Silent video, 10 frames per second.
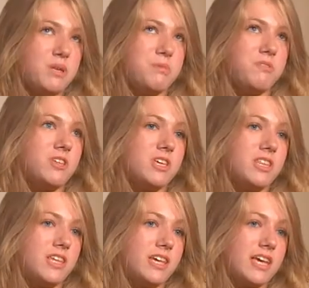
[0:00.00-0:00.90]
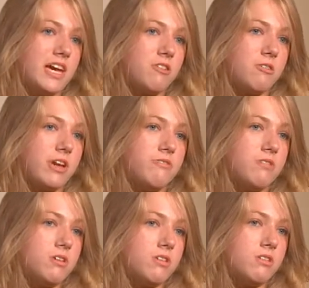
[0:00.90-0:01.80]
It made me really think how
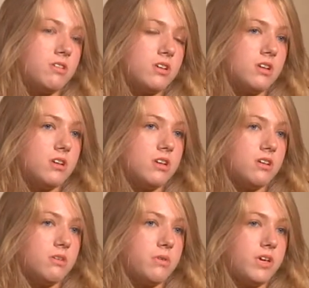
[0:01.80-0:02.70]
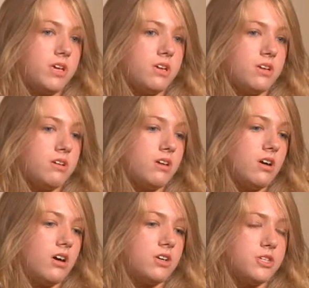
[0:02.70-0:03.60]
grateful we
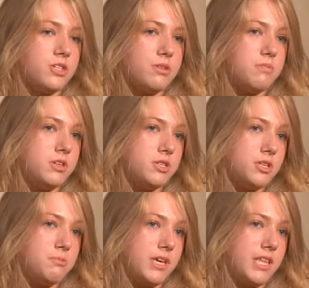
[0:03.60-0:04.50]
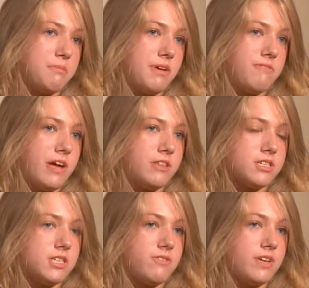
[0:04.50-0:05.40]
all should be that my
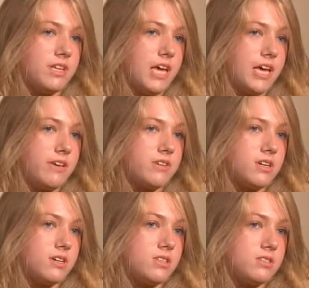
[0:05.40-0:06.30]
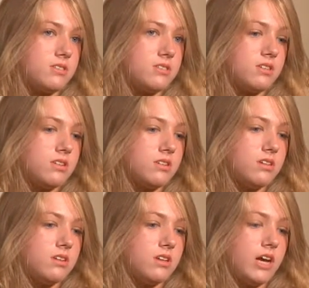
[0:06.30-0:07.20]
father's even alive, because
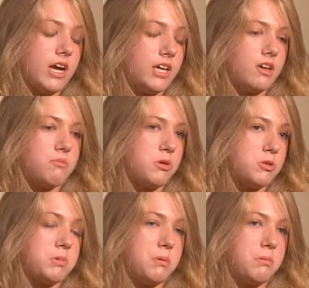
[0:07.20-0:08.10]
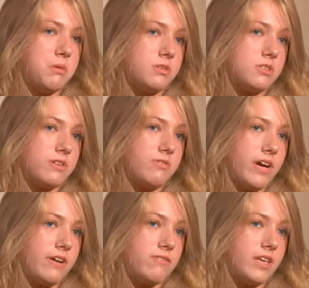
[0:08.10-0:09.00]
I know most people wouldn't
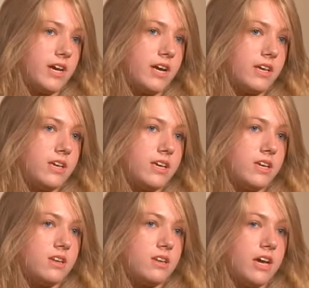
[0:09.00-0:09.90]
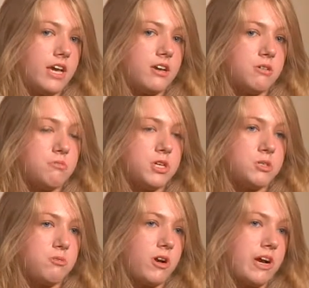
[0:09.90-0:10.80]
survive that, and I owe
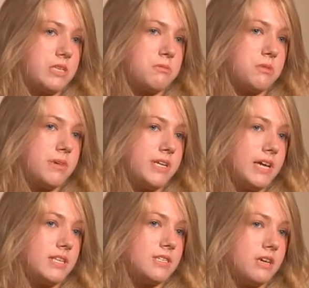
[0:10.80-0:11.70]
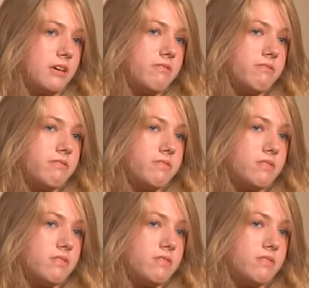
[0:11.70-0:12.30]
Bridgeport Hospital my dad's life.